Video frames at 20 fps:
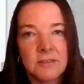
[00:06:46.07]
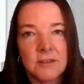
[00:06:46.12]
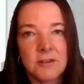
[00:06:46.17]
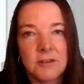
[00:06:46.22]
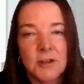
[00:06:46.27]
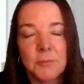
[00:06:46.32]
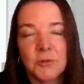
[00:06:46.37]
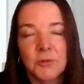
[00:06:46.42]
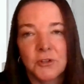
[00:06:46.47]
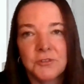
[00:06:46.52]

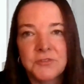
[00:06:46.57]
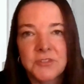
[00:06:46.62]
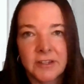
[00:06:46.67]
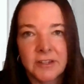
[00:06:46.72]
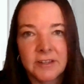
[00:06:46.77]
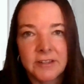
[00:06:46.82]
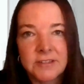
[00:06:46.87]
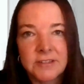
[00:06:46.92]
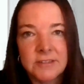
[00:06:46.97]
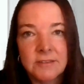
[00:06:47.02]
number of
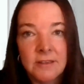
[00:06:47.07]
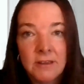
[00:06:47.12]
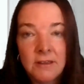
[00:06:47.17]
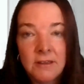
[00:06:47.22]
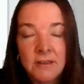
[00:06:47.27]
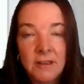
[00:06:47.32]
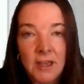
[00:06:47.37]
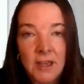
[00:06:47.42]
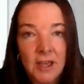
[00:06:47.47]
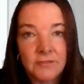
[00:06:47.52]
tickets
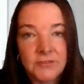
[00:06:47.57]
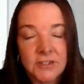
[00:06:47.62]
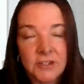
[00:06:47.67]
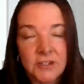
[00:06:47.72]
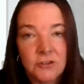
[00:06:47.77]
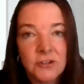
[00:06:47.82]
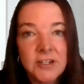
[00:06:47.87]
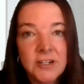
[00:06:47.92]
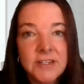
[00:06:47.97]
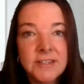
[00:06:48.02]
have
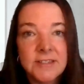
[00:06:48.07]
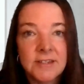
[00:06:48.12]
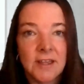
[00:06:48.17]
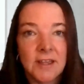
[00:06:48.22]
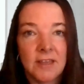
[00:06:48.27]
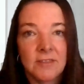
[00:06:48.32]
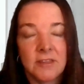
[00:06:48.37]
decreased